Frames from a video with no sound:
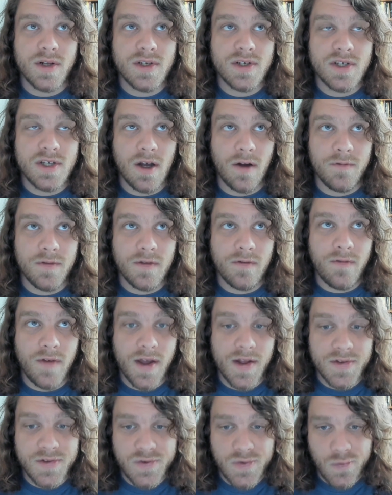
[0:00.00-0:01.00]

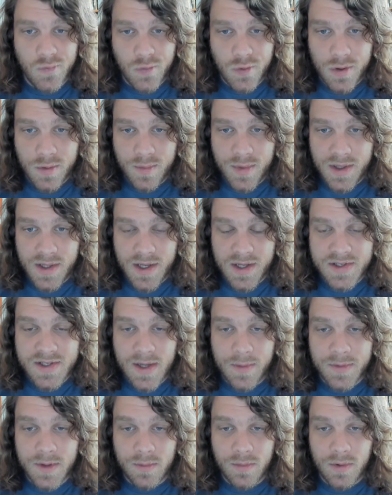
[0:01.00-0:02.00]
self-defense would be
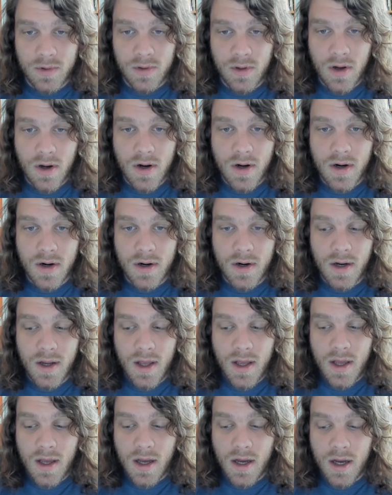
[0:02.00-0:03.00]
acceptable are
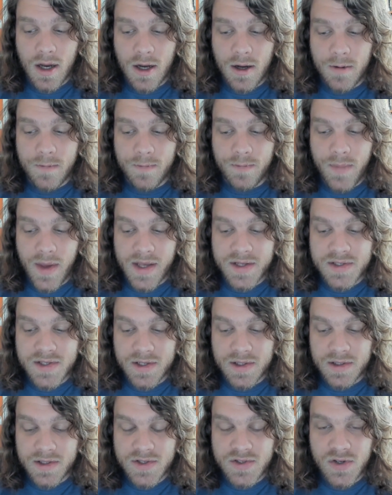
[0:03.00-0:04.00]
um,
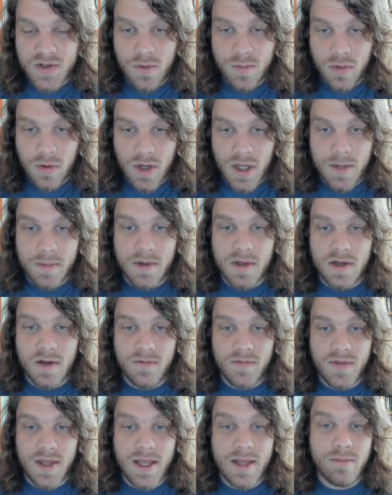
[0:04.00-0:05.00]
basically so
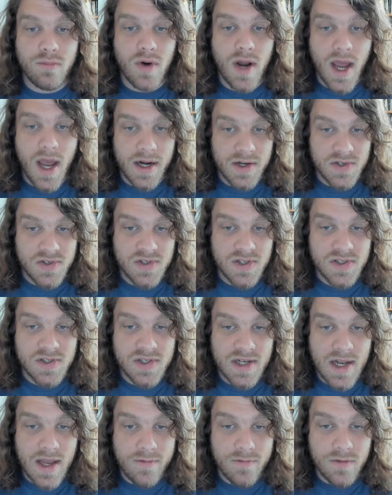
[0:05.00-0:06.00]
prohibitive that in practice it's
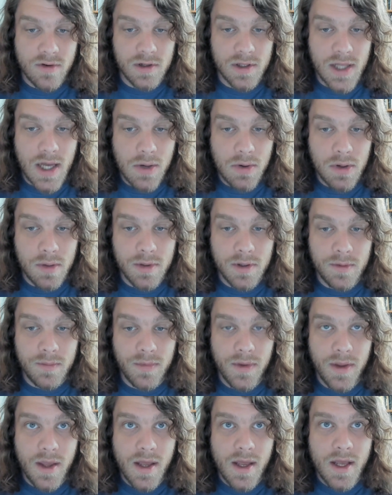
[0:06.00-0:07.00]
never allowable.
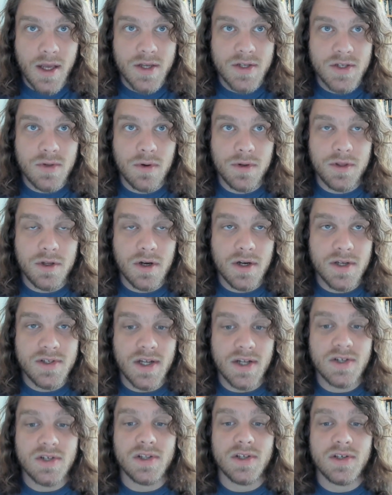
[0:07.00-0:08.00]
So what they're
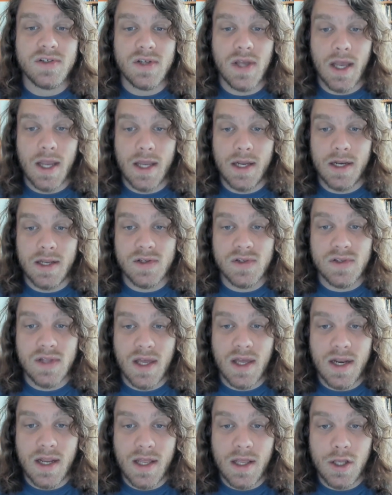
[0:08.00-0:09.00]
essentially saying is
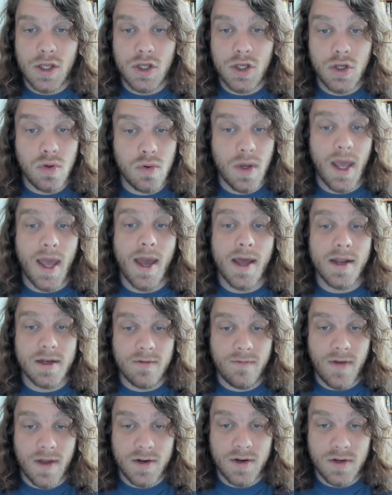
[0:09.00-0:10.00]
that you can't
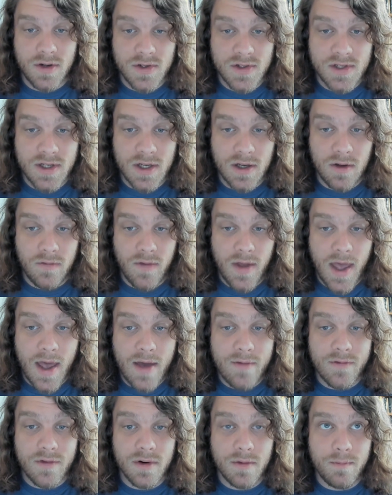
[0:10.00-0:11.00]
defend yourself
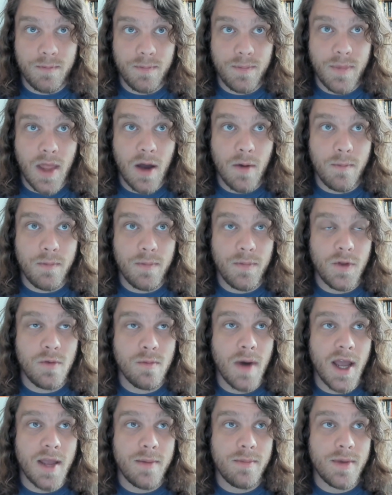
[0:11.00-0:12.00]
ever. Now, you
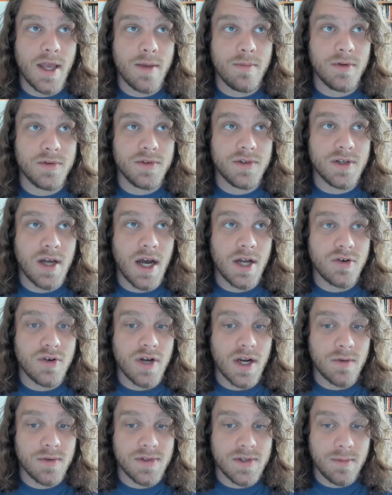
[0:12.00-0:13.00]
might be able to
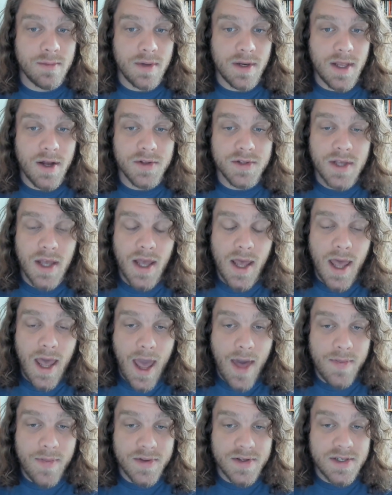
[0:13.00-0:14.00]
contract with somebody else,
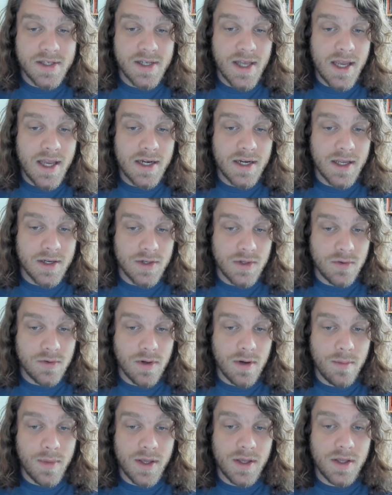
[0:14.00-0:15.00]
and the state can do
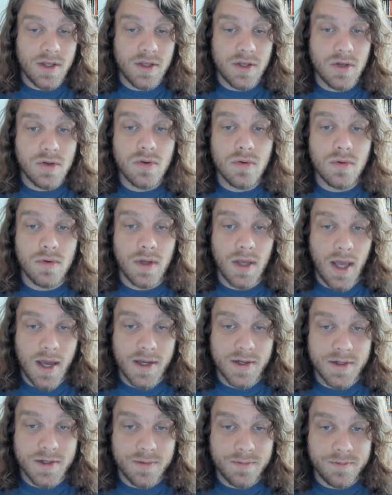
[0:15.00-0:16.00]
it, but you
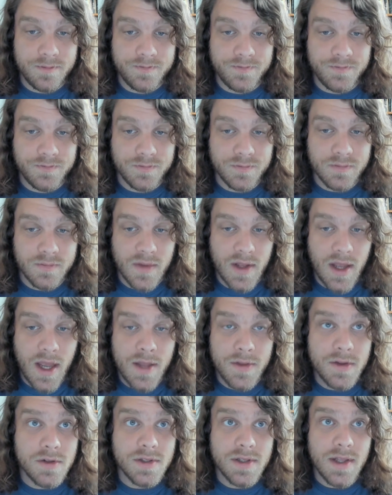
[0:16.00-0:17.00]
can't.
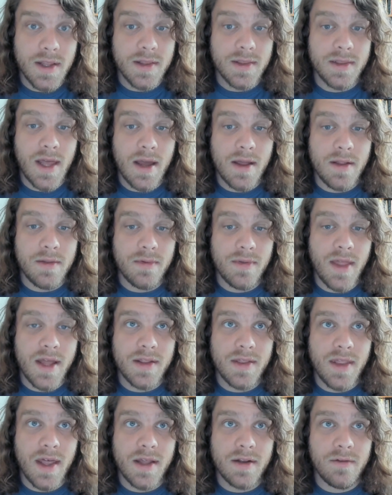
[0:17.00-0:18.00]
And those that,
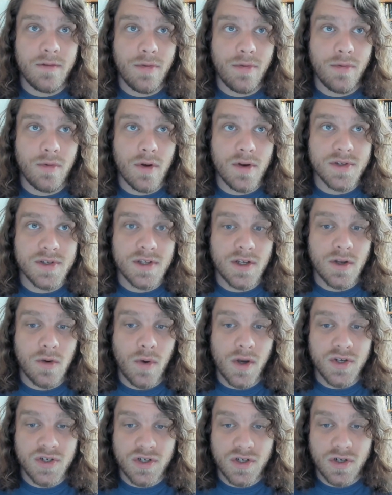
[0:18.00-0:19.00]
that then throws into
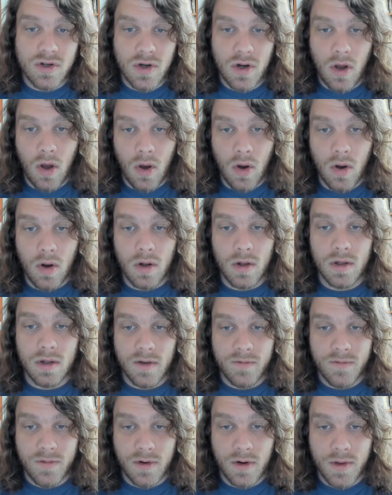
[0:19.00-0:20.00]
question all
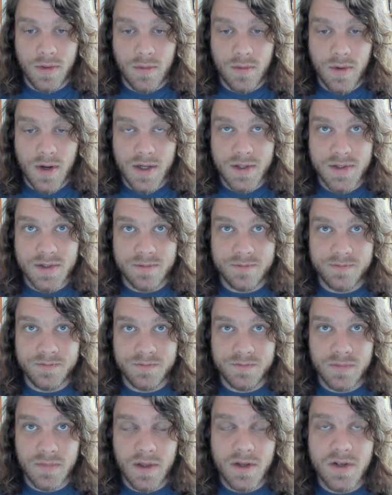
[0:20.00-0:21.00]
of your other rights.
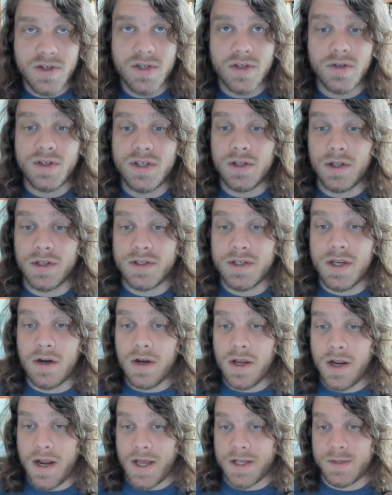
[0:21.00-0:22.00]
There's a
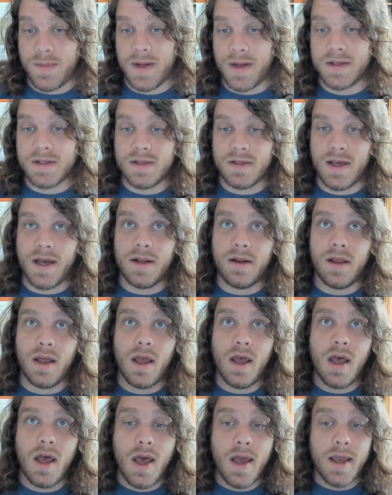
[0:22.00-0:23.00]
utilitarian aspect to that.
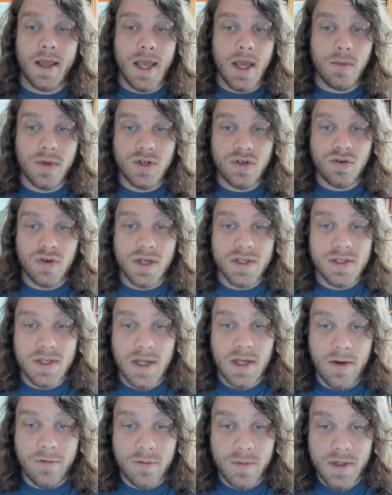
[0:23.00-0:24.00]
Can we trust the
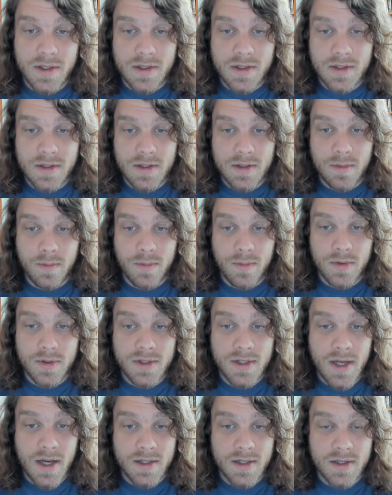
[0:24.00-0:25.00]
government to
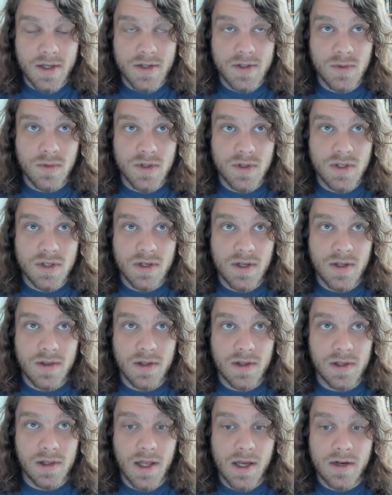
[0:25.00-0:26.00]
protect us, which in
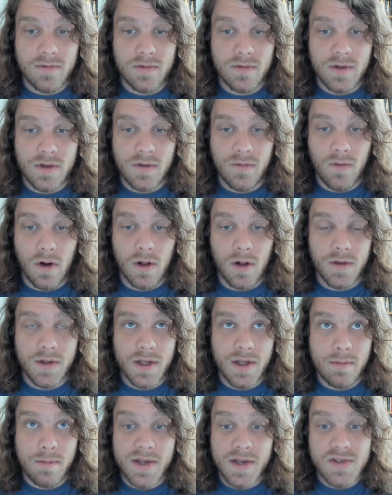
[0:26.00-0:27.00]
the light of Uvalde
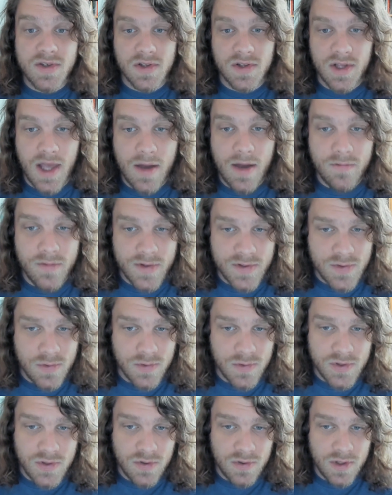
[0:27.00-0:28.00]
and basically every
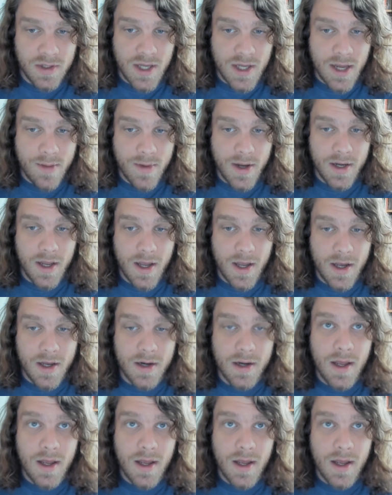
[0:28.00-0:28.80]
school shooting, I might add,